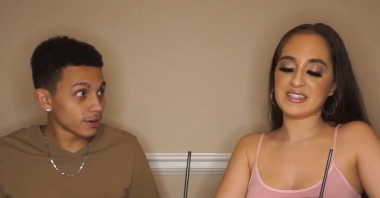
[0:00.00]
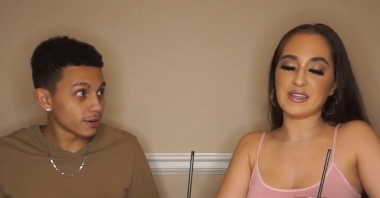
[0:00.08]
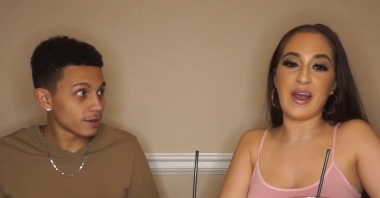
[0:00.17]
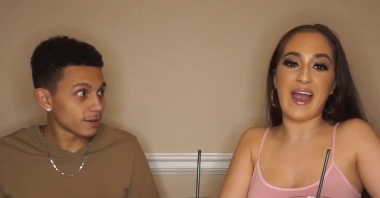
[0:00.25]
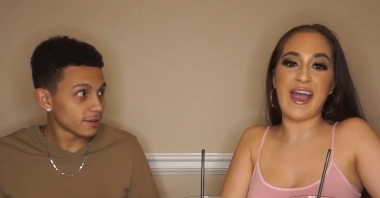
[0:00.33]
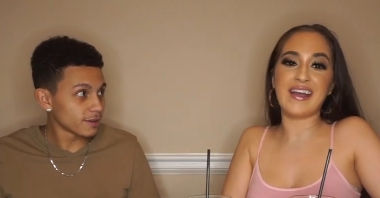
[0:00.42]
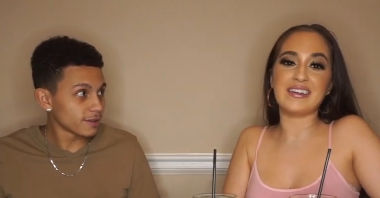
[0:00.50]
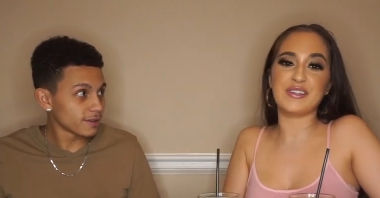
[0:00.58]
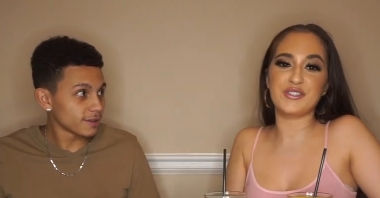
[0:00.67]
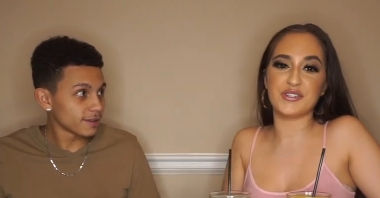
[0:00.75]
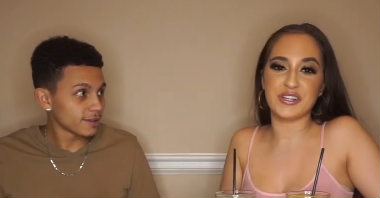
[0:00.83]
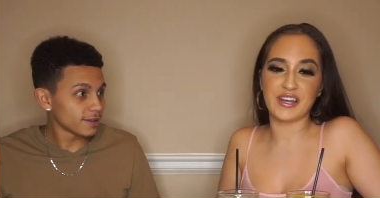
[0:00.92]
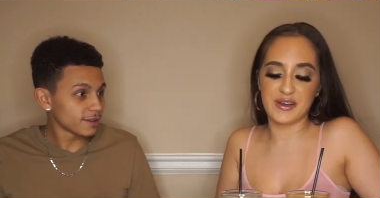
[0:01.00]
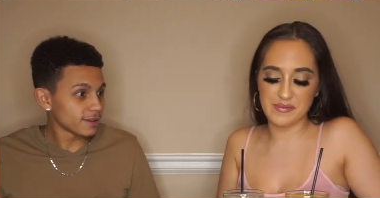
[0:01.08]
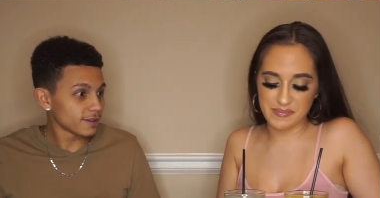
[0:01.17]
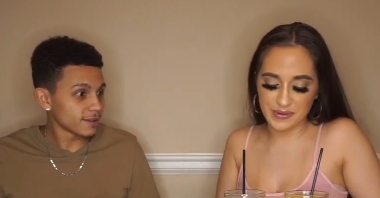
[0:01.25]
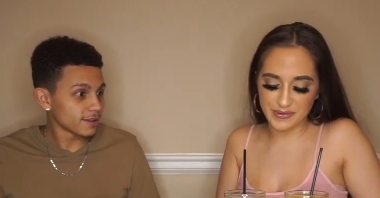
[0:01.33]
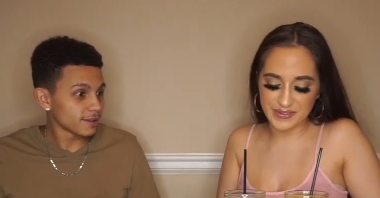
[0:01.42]
Speaker 1: So I gotta drink
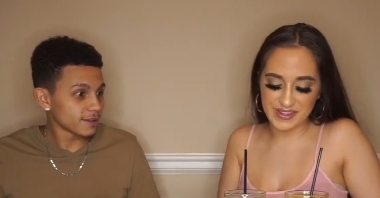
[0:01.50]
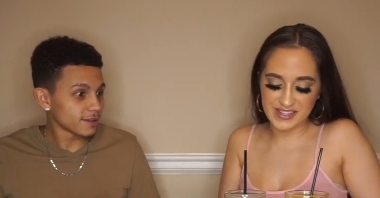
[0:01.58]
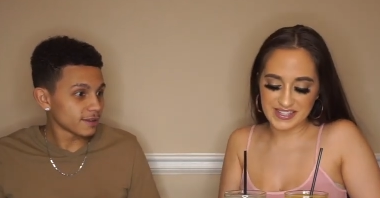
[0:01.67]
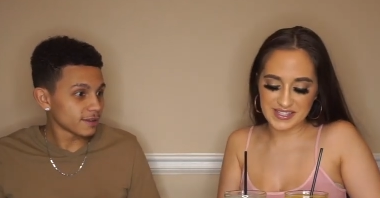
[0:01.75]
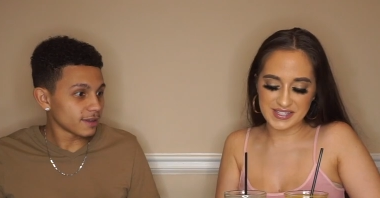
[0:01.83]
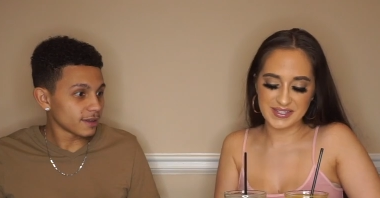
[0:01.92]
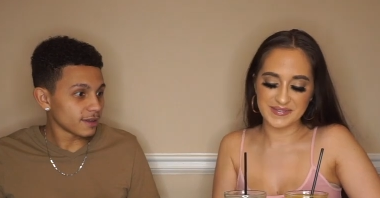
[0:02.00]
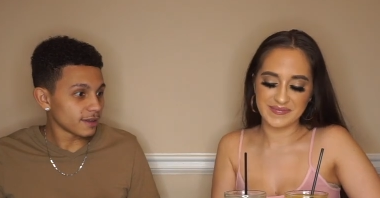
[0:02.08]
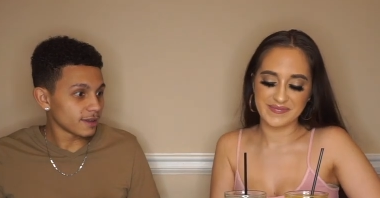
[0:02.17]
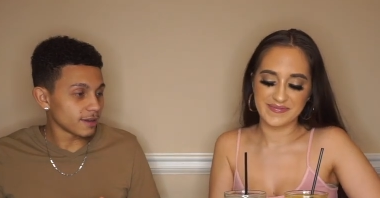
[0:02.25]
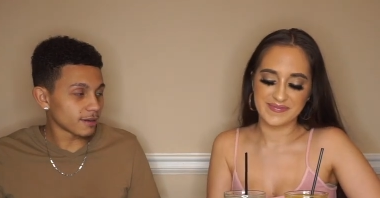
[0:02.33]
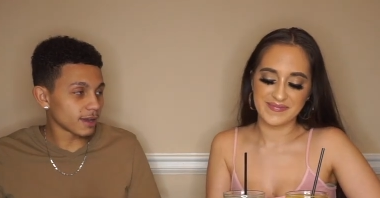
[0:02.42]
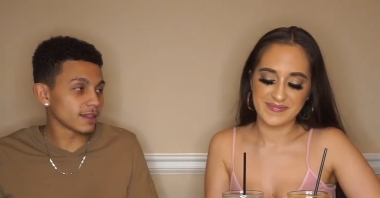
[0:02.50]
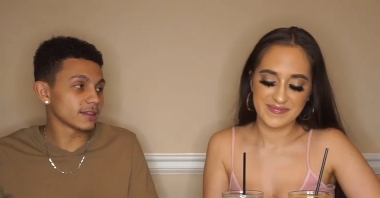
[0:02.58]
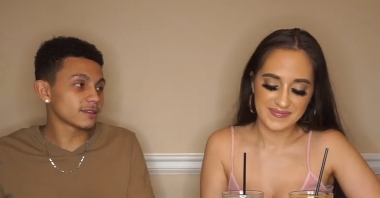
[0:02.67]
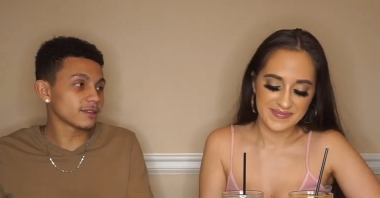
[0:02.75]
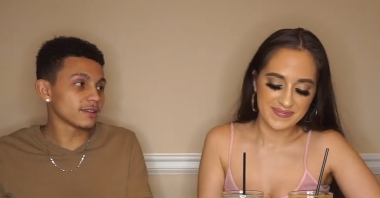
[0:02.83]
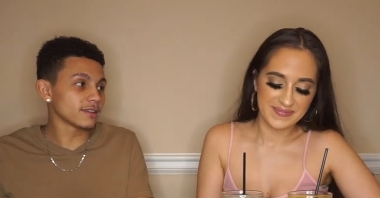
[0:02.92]
both of these.
Speaker 2: Okay, let's
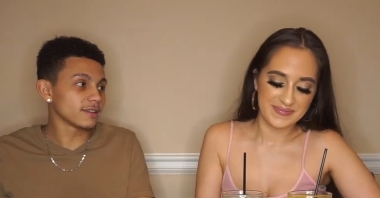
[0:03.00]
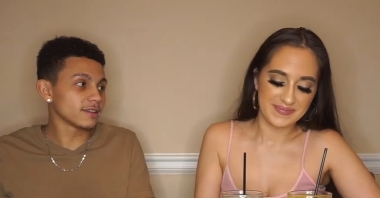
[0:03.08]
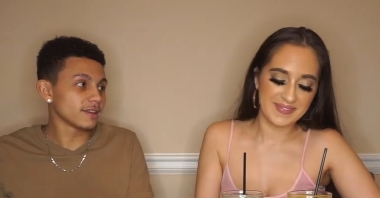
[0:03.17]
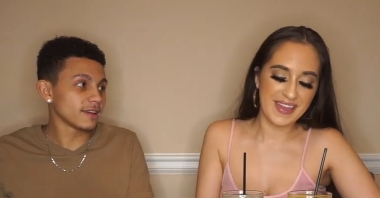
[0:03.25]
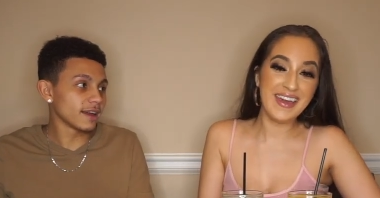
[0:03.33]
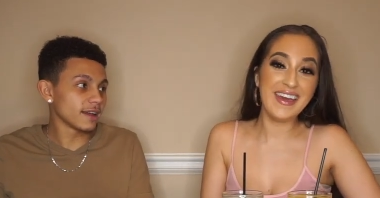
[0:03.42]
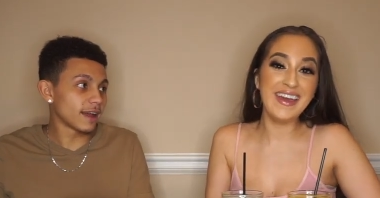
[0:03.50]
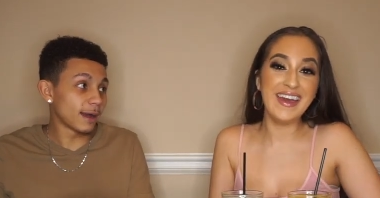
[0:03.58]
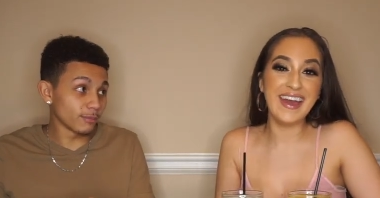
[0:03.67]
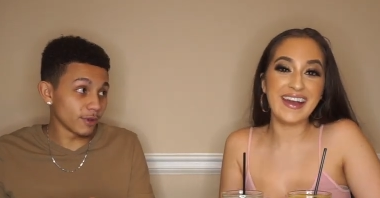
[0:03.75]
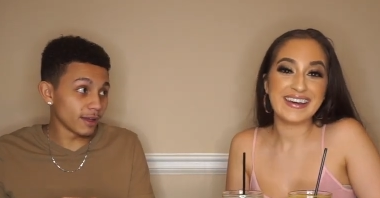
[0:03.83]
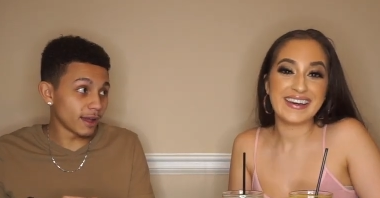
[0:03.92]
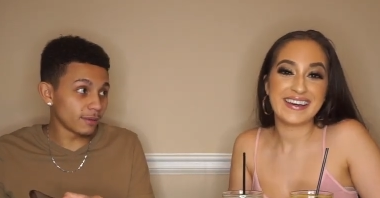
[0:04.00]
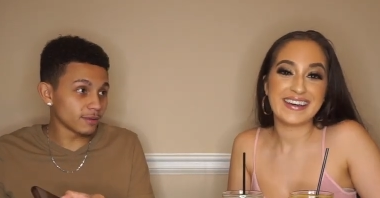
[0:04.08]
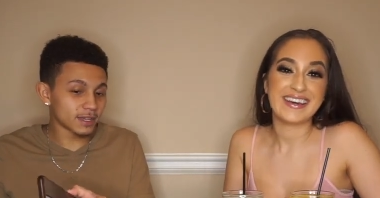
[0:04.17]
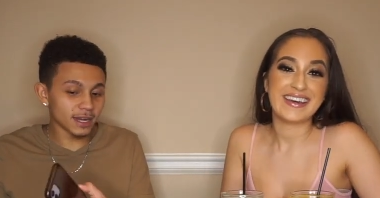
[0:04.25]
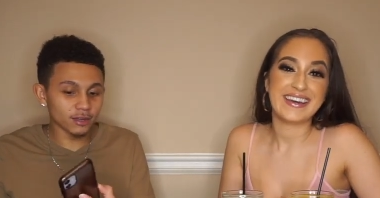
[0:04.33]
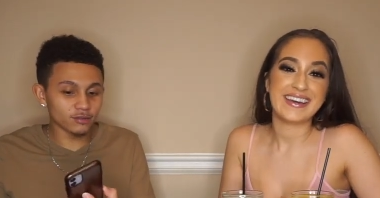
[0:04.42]
get it. I'm, I'm,
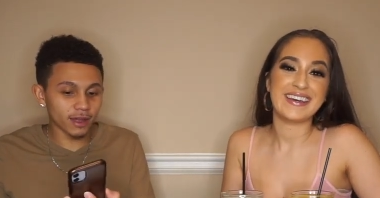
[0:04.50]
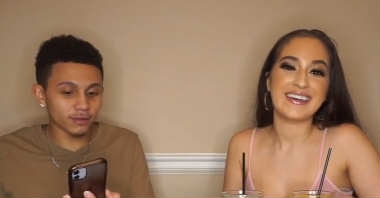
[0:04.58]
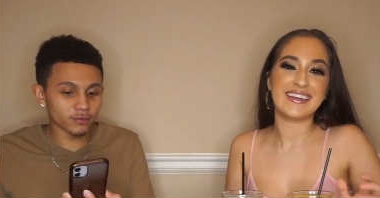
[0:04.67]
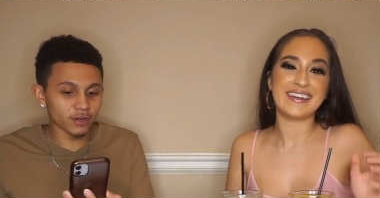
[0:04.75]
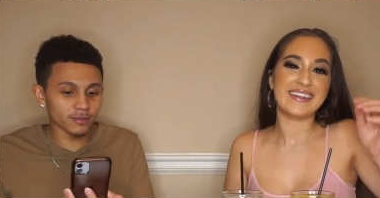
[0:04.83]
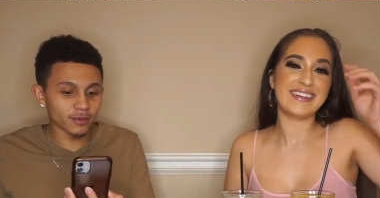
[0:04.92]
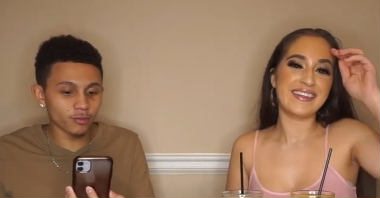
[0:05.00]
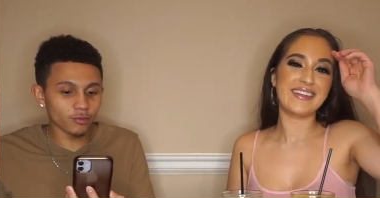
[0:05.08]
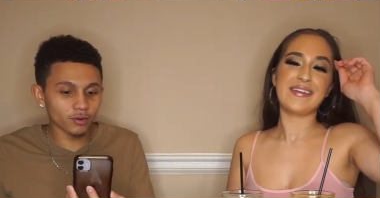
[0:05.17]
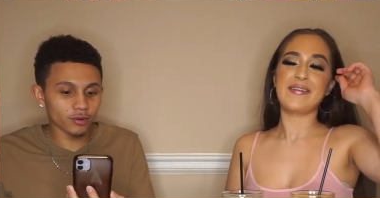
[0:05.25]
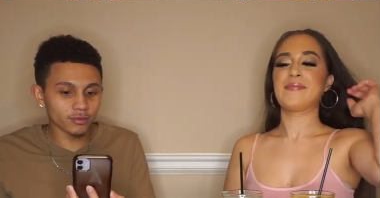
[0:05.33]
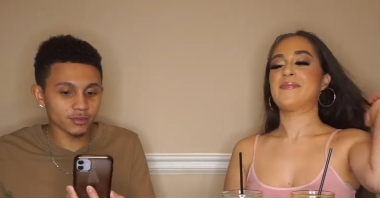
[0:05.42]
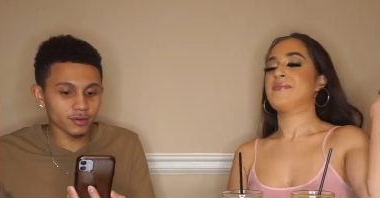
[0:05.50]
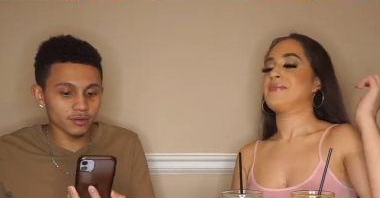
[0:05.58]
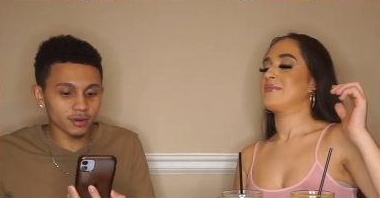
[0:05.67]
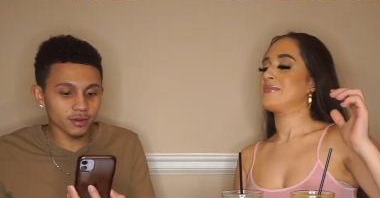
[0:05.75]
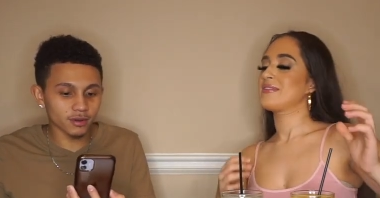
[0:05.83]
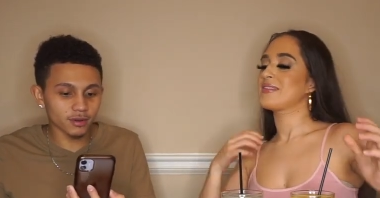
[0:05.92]
can I do I have to read them in order, or what's going
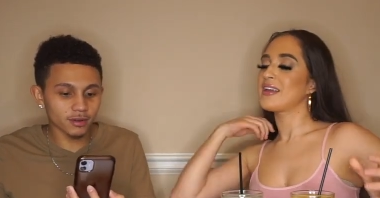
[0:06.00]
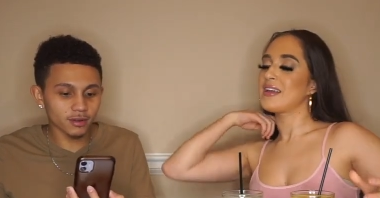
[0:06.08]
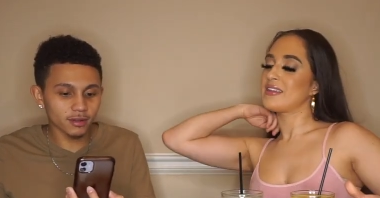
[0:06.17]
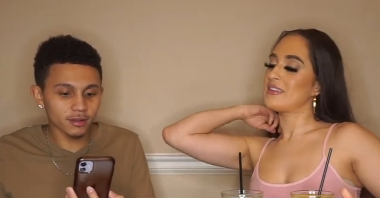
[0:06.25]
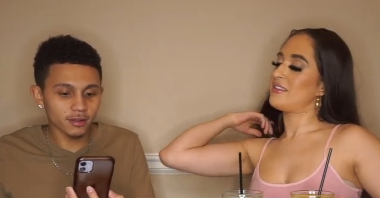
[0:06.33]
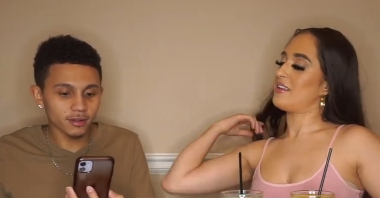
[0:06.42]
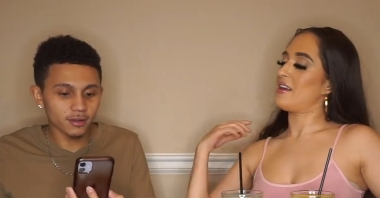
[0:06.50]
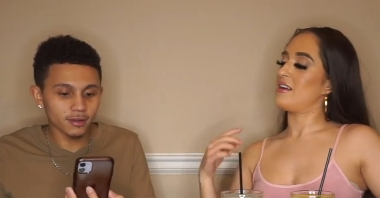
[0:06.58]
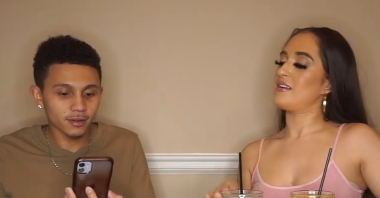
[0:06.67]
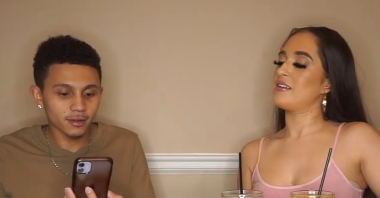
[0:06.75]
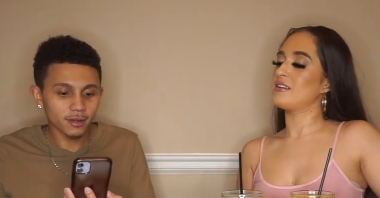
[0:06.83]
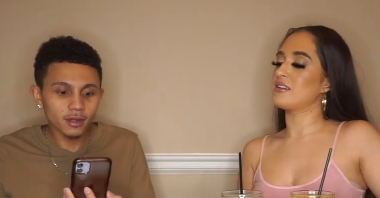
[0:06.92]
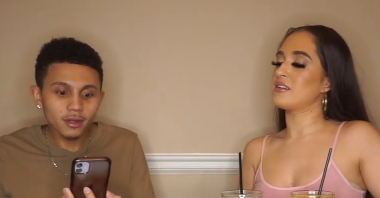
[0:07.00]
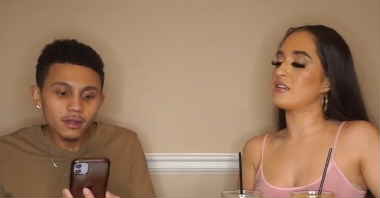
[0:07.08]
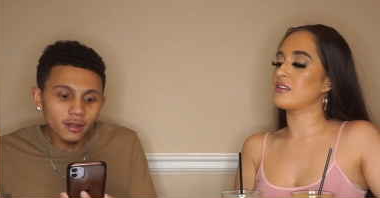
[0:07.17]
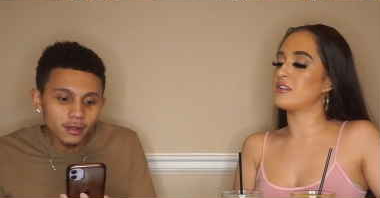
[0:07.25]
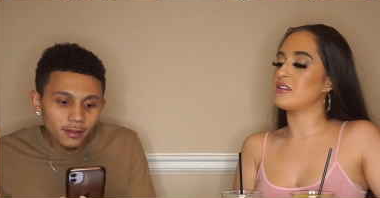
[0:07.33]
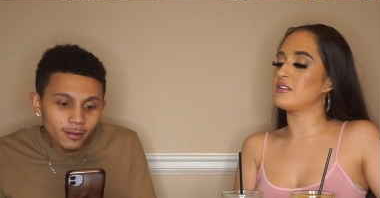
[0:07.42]
on?
Speaker 1: Uh,
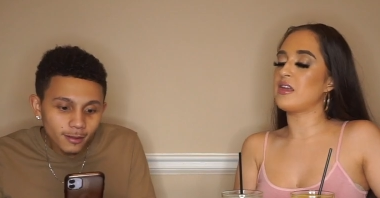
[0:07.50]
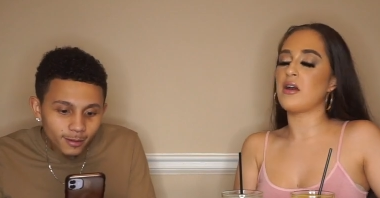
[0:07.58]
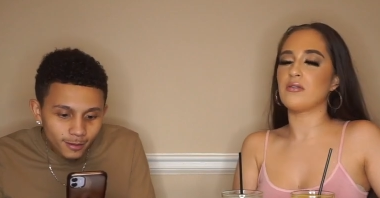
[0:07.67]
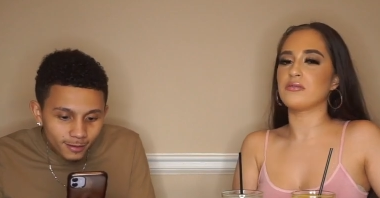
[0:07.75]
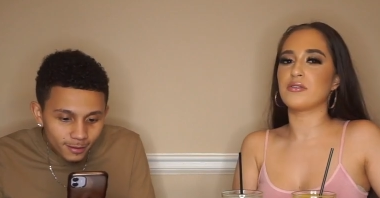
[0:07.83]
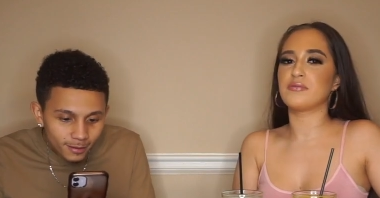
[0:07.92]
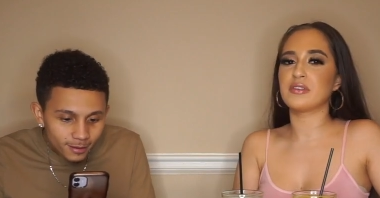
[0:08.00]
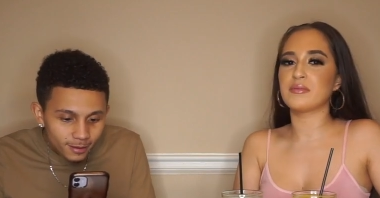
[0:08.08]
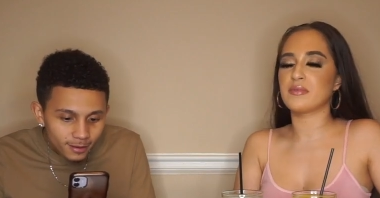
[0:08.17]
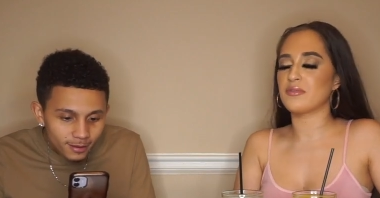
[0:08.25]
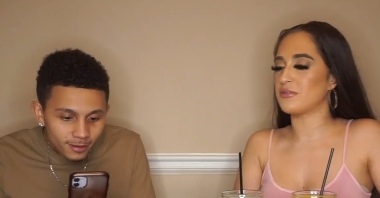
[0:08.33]
no, don't read them in